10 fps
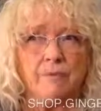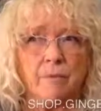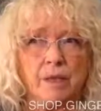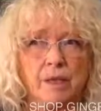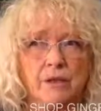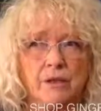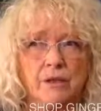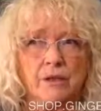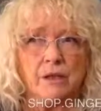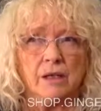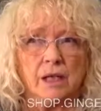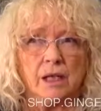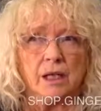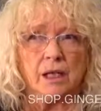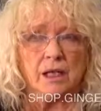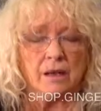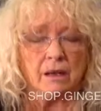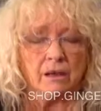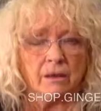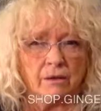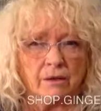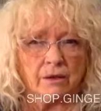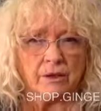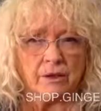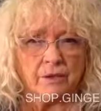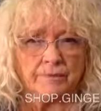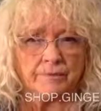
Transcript: But it took a lot of courage